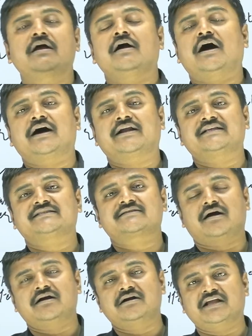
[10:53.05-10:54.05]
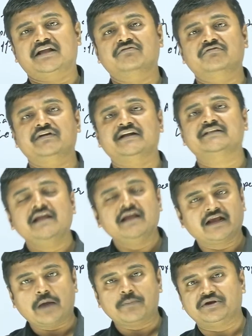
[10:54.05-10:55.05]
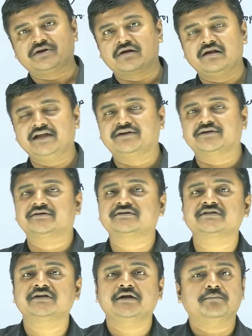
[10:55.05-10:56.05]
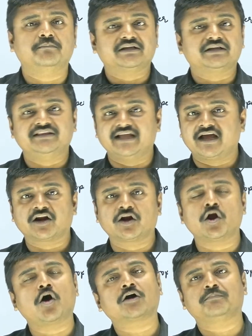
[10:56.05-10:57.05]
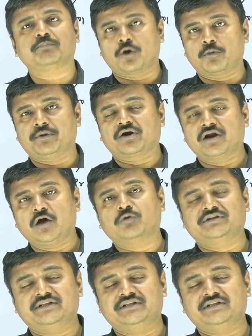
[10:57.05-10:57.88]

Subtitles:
are starting with capital letters but they are not proper noun.